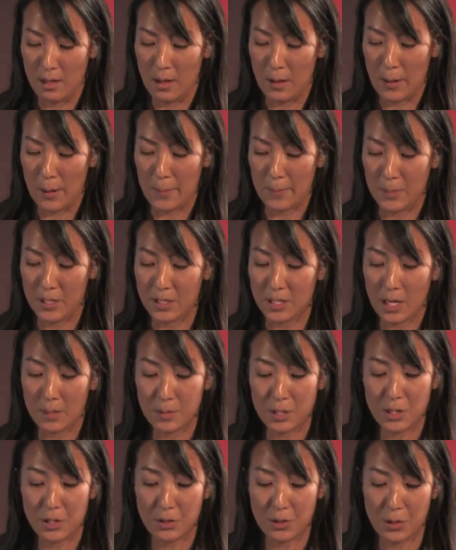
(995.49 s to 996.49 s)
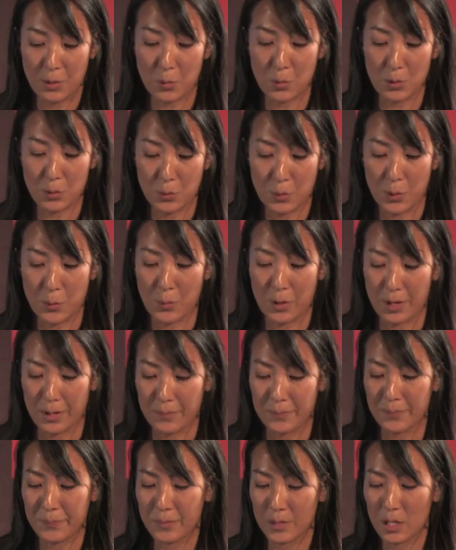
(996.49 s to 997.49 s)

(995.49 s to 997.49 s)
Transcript: um, adopted during World War I,